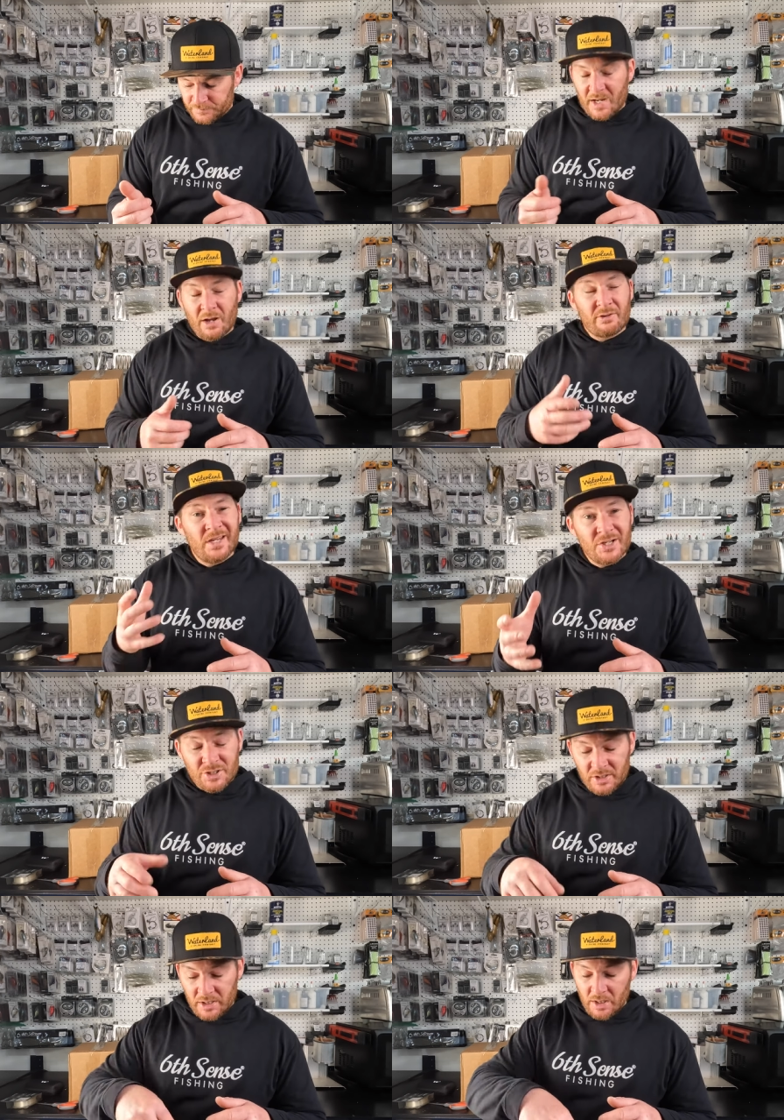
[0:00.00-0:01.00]
Now,
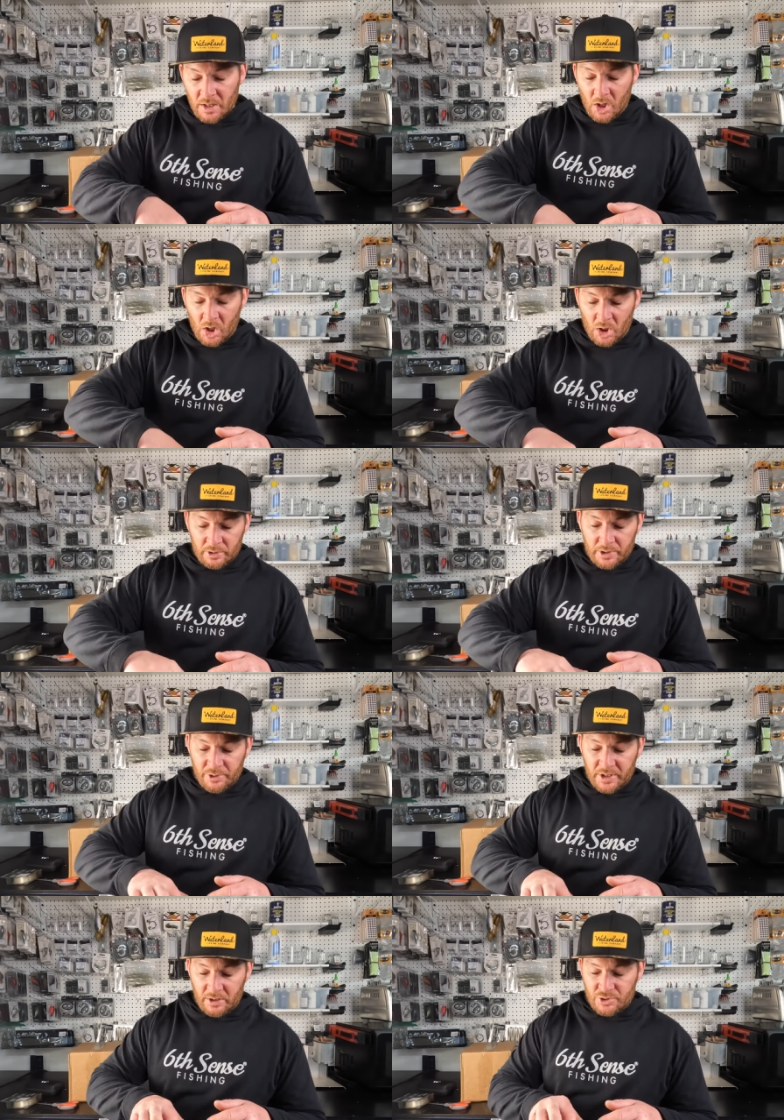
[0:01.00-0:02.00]
occasionally, I'll go
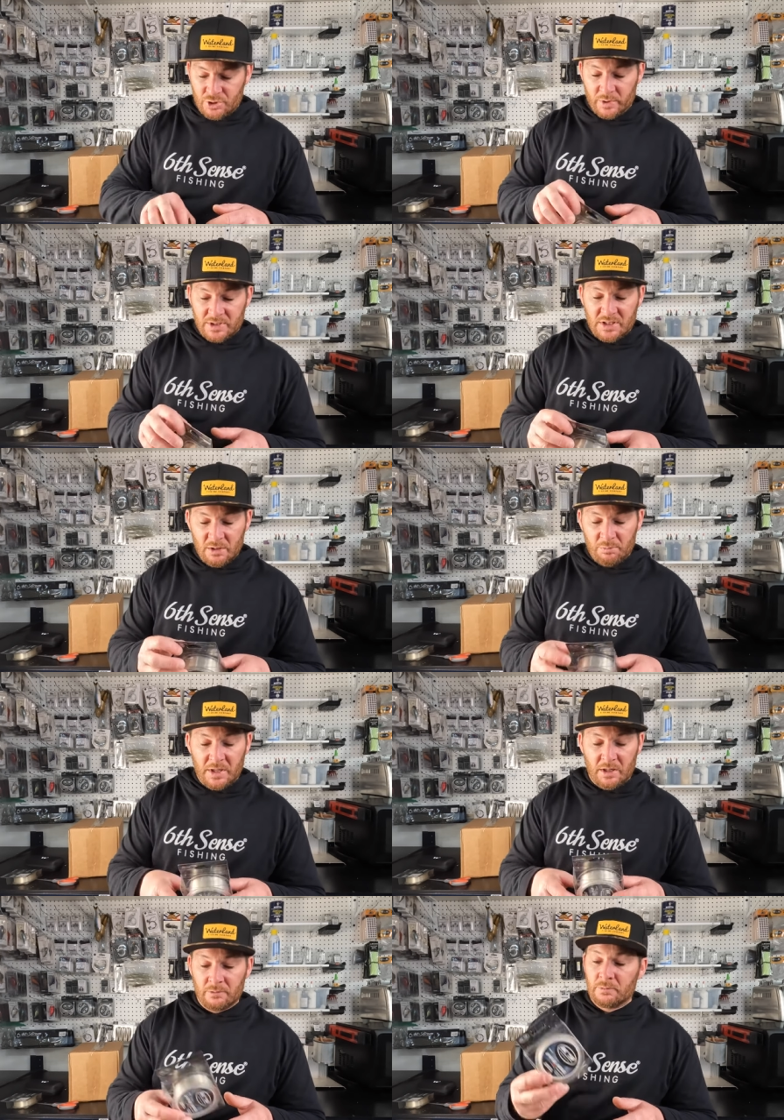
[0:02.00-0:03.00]
down to a
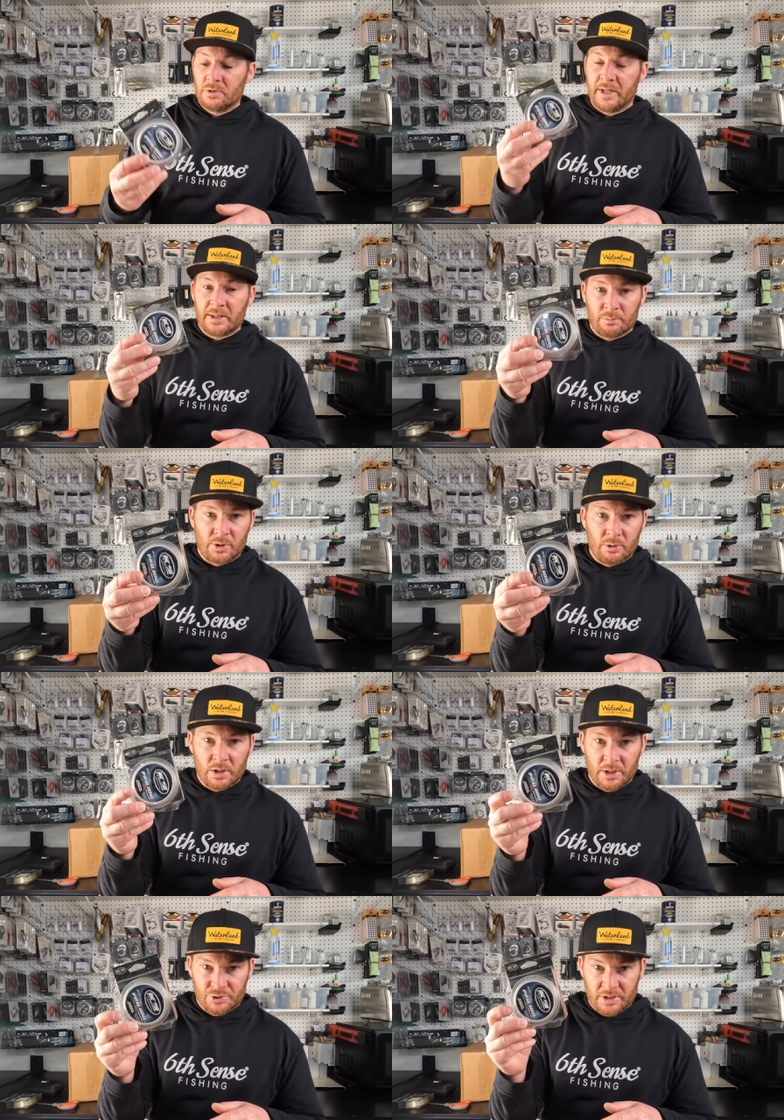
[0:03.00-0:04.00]
10-pound, like the Pro
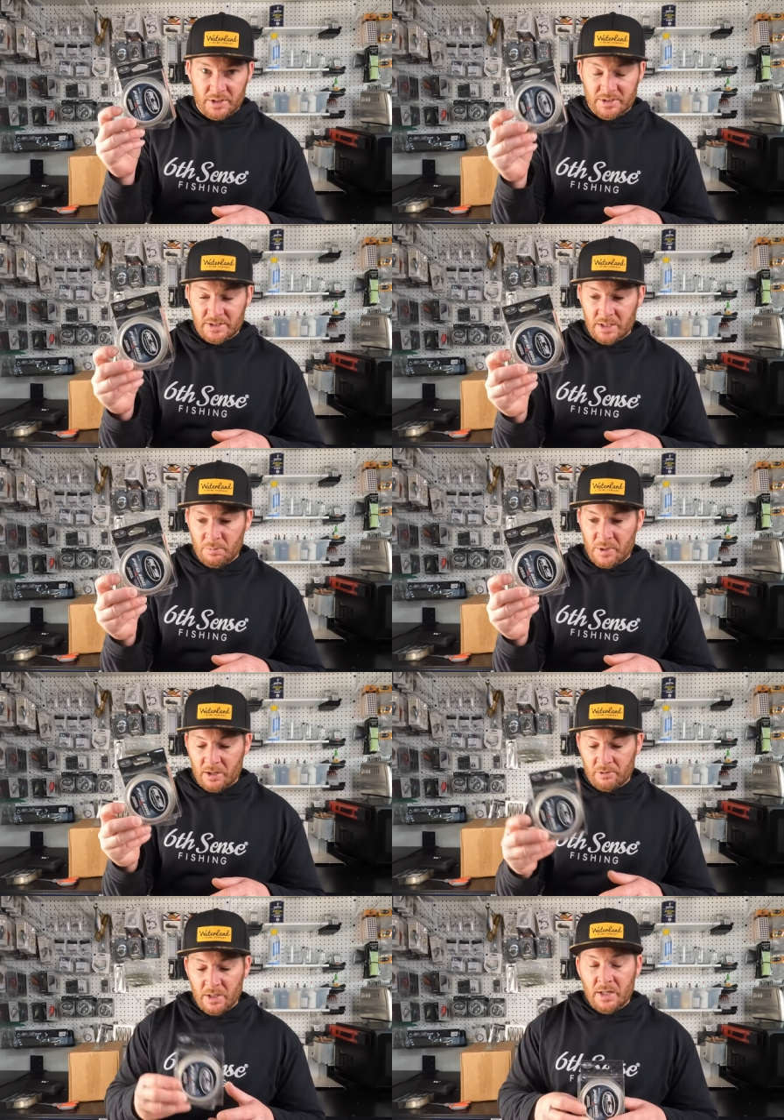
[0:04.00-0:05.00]
100 in the
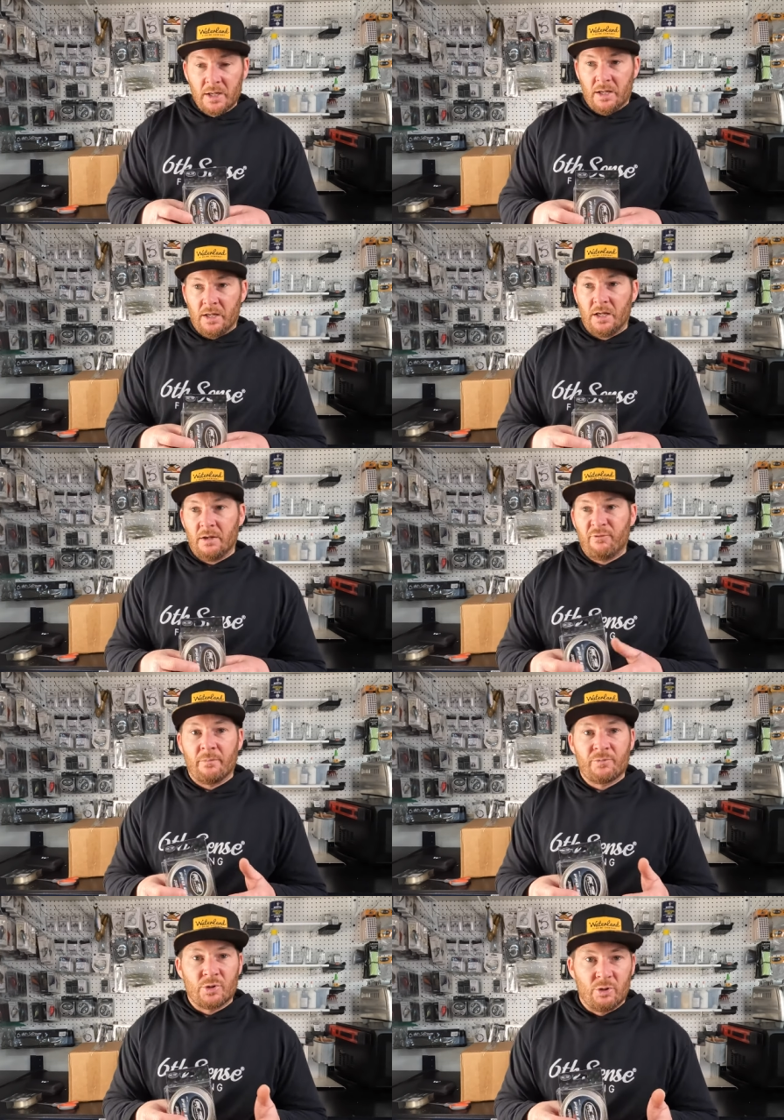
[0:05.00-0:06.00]
10-pound. If
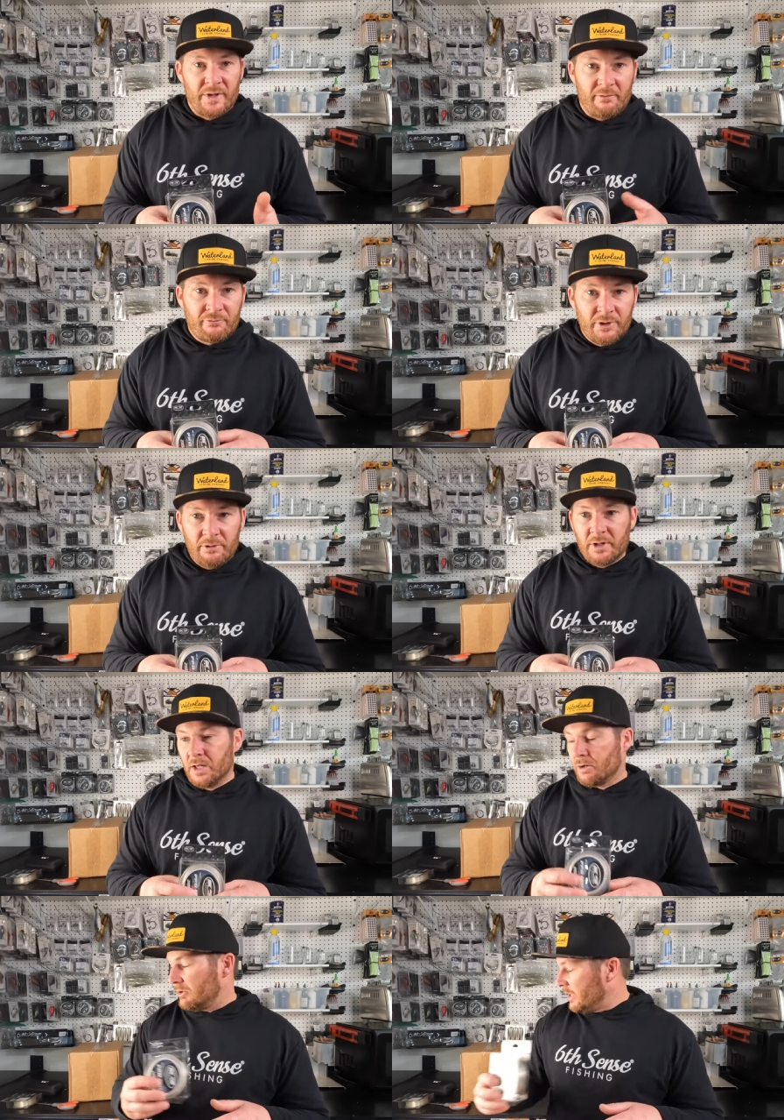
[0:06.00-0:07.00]
I'm throwing that free
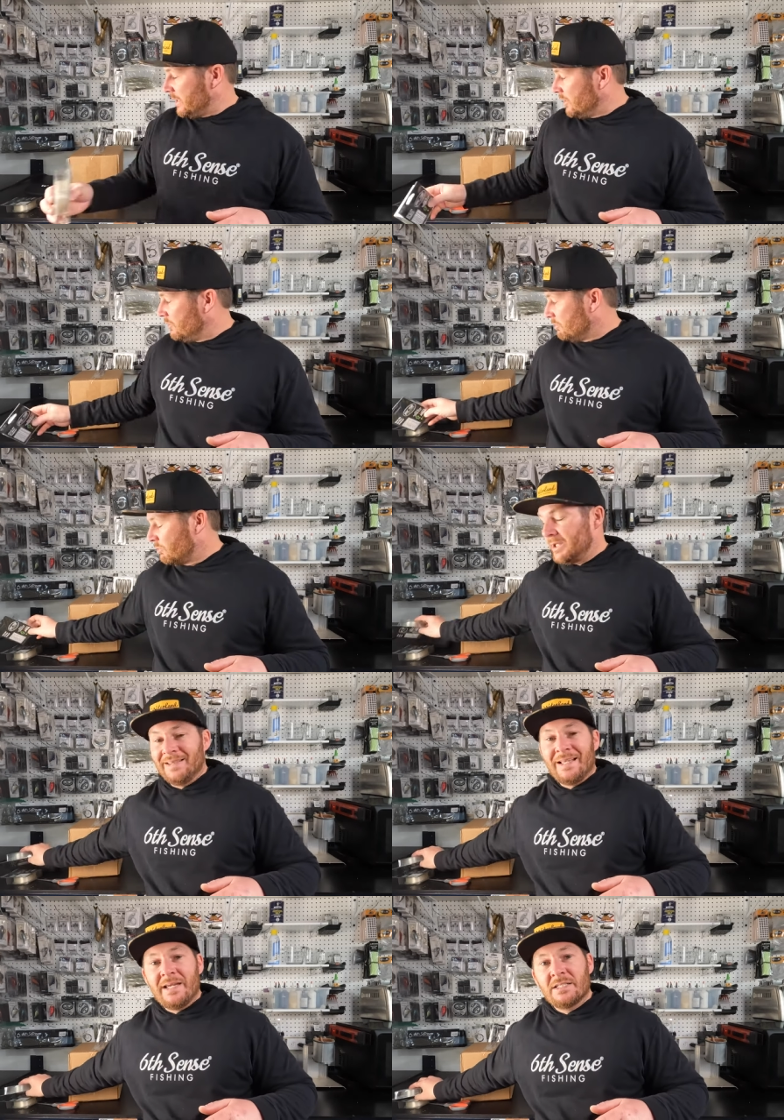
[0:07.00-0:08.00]
rig or I need to do a really
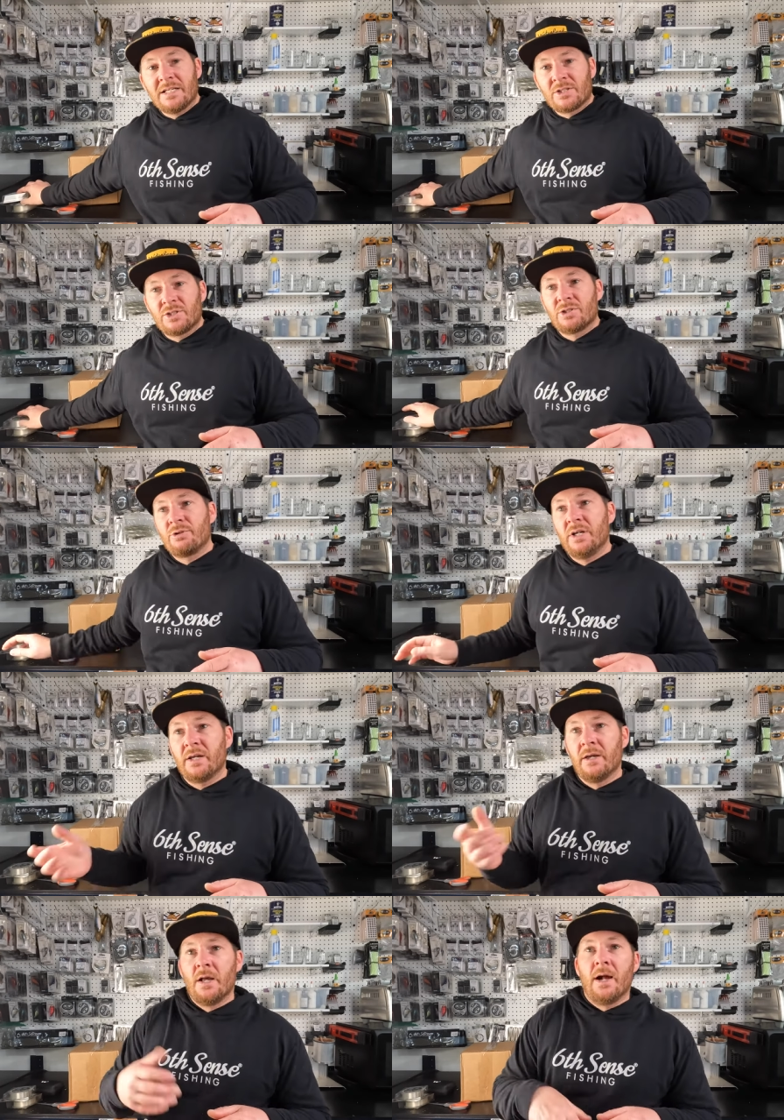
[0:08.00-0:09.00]
light Texas rig,